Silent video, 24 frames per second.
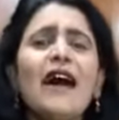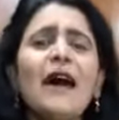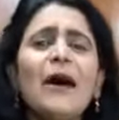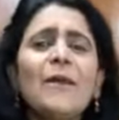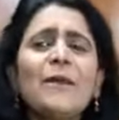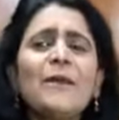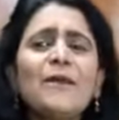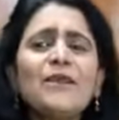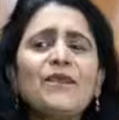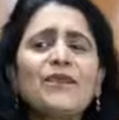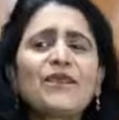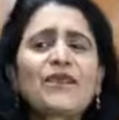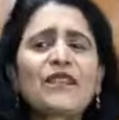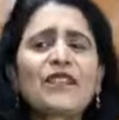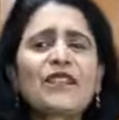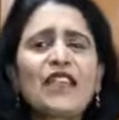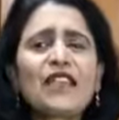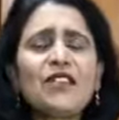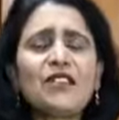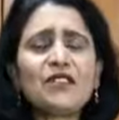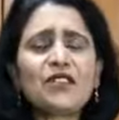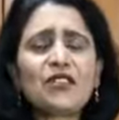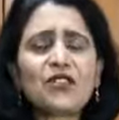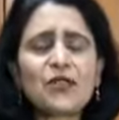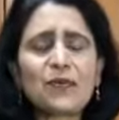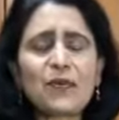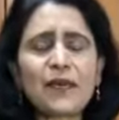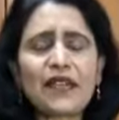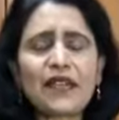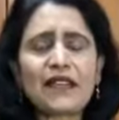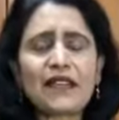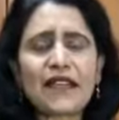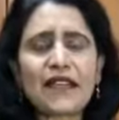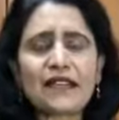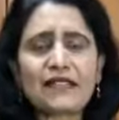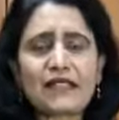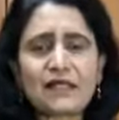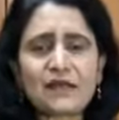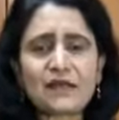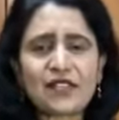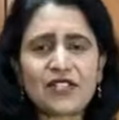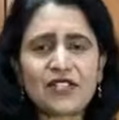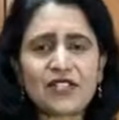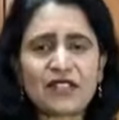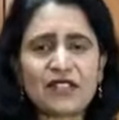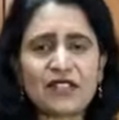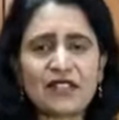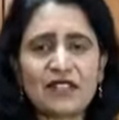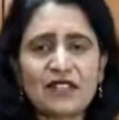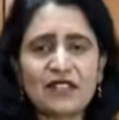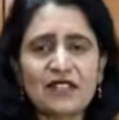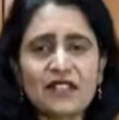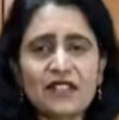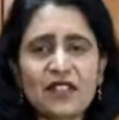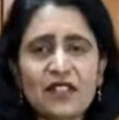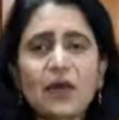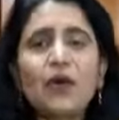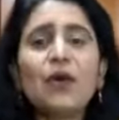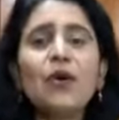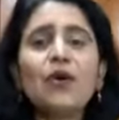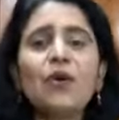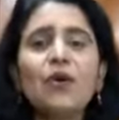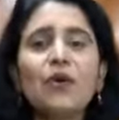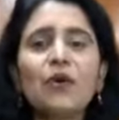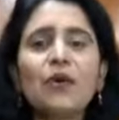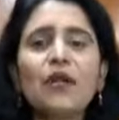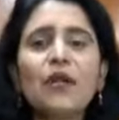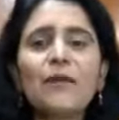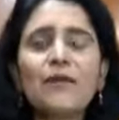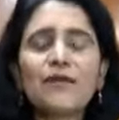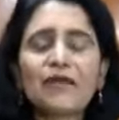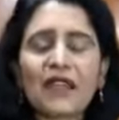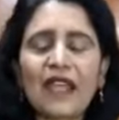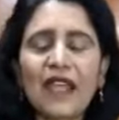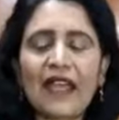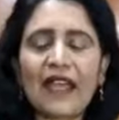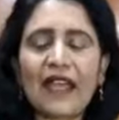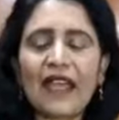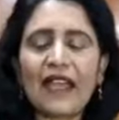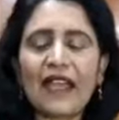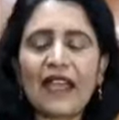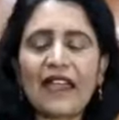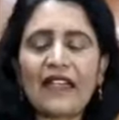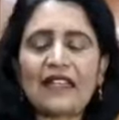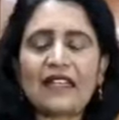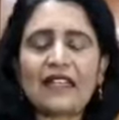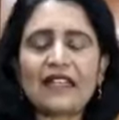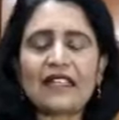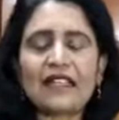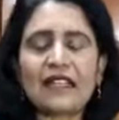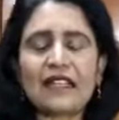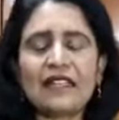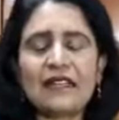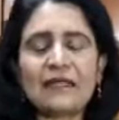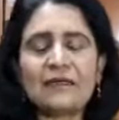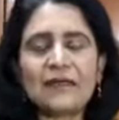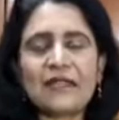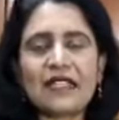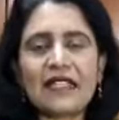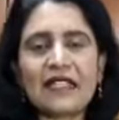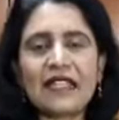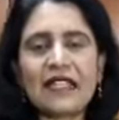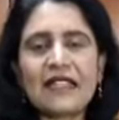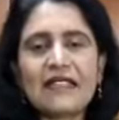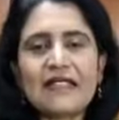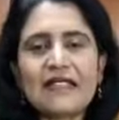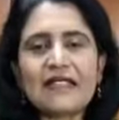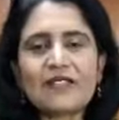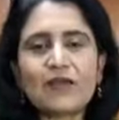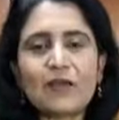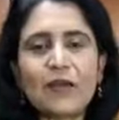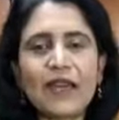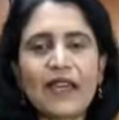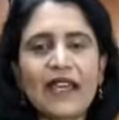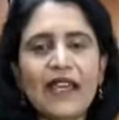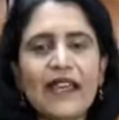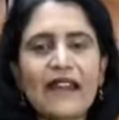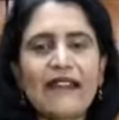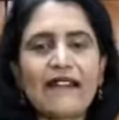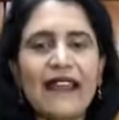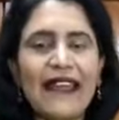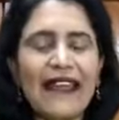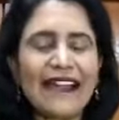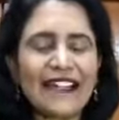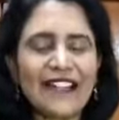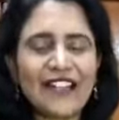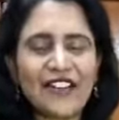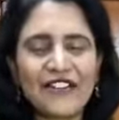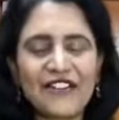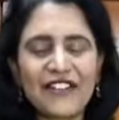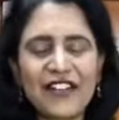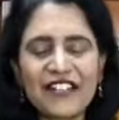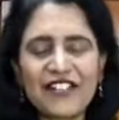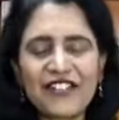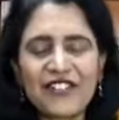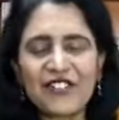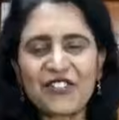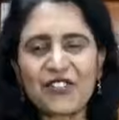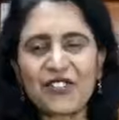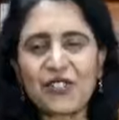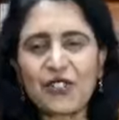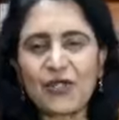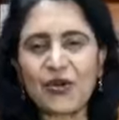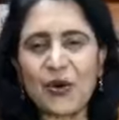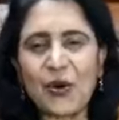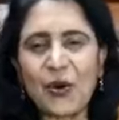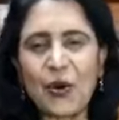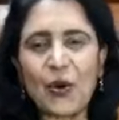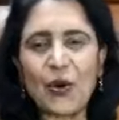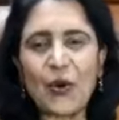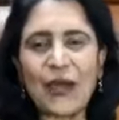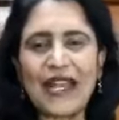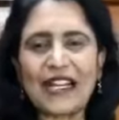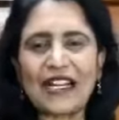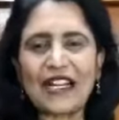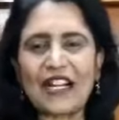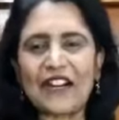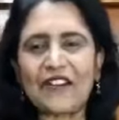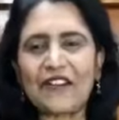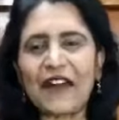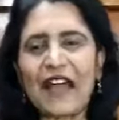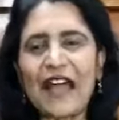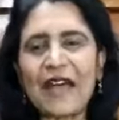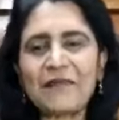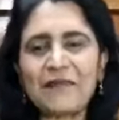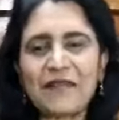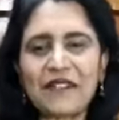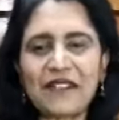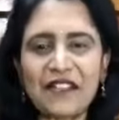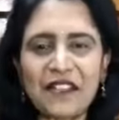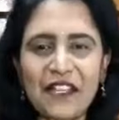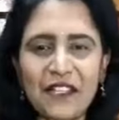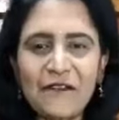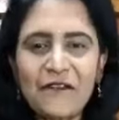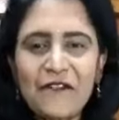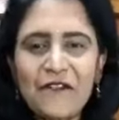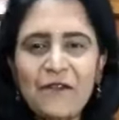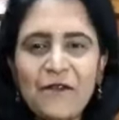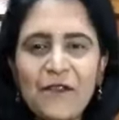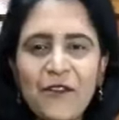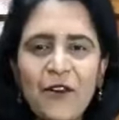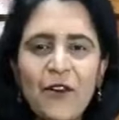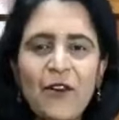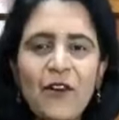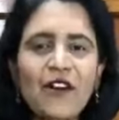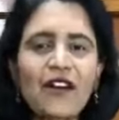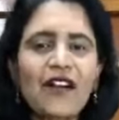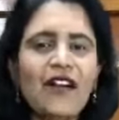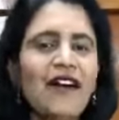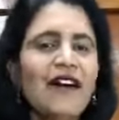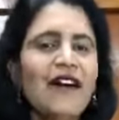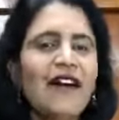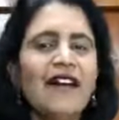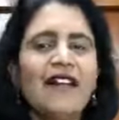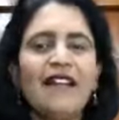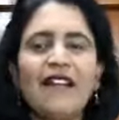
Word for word: Um, there used to be an exhibition in the school, and uh, the kids were encouraged to go and grab a gift for,